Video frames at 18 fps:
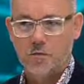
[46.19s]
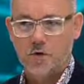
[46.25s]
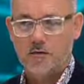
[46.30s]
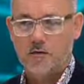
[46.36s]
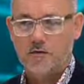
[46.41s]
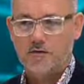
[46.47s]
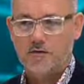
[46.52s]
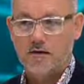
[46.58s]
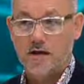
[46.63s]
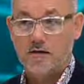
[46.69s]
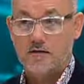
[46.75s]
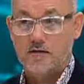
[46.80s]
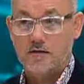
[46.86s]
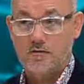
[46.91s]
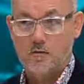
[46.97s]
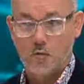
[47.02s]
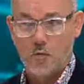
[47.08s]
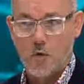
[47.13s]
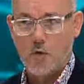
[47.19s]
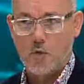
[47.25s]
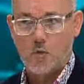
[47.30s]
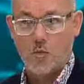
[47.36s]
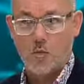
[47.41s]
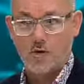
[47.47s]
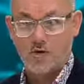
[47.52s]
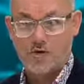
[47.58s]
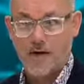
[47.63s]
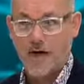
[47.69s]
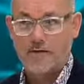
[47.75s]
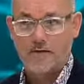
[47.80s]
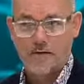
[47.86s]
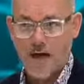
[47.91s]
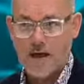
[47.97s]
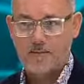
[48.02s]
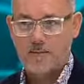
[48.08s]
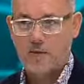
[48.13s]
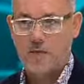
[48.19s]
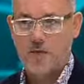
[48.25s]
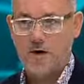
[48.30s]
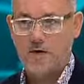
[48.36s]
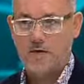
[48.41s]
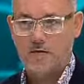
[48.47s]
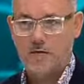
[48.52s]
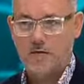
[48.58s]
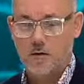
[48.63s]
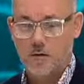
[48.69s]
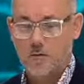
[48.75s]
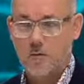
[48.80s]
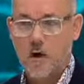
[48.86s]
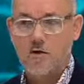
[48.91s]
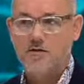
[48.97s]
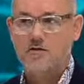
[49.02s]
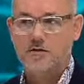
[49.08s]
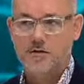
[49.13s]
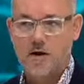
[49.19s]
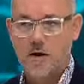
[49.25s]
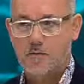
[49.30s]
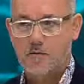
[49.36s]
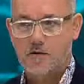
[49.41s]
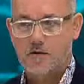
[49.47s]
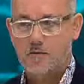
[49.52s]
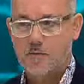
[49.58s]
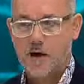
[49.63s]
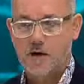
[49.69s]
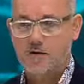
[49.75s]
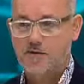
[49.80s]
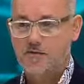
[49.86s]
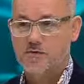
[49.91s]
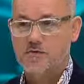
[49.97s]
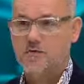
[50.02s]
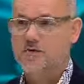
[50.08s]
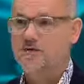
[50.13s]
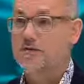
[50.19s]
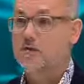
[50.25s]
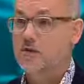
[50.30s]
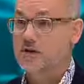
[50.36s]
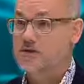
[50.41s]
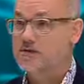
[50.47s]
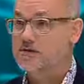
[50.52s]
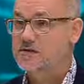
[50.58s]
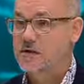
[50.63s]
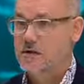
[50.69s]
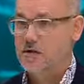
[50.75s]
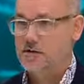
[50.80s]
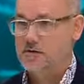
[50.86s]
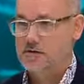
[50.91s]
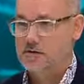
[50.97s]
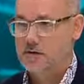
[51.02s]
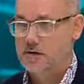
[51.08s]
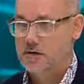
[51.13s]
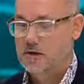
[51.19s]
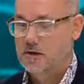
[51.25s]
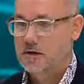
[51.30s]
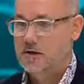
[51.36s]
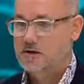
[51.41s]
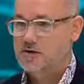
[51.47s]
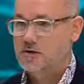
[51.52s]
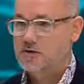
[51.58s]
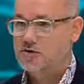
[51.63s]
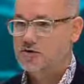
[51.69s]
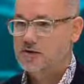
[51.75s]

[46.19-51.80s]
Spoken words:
we looked at what was at that point the most number of markers, which was 46. So